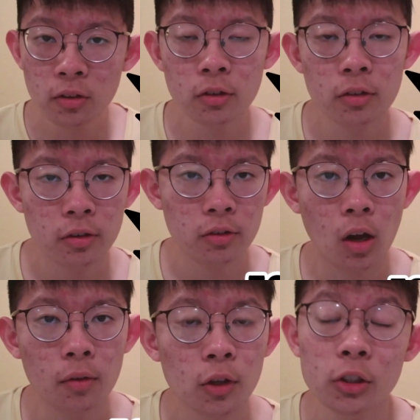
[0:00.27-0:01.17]
Busters is
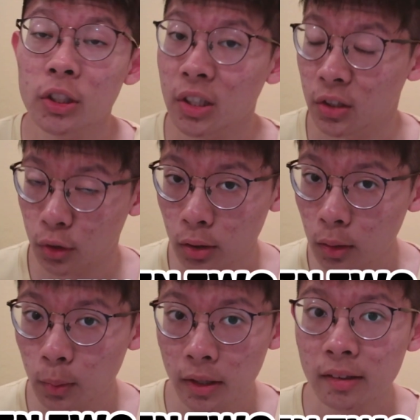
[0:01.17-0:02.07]
soft launching in
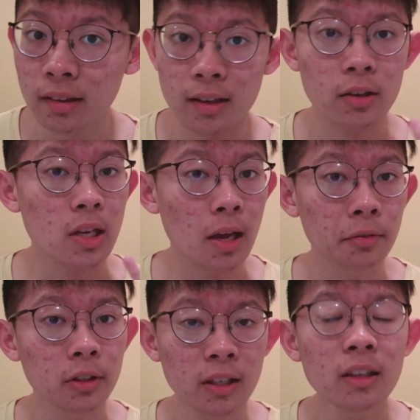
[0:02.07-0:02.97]
2 weeks, and here's
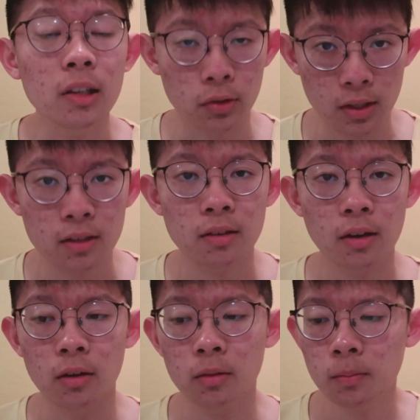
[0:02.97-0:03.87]
everything you need to
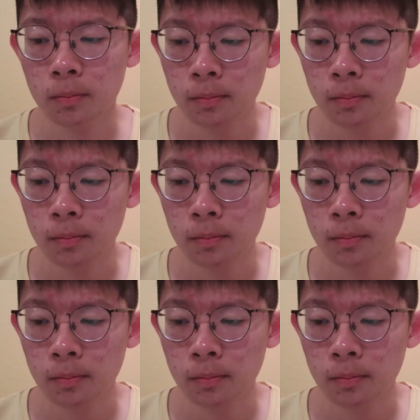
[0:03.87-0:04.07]
know.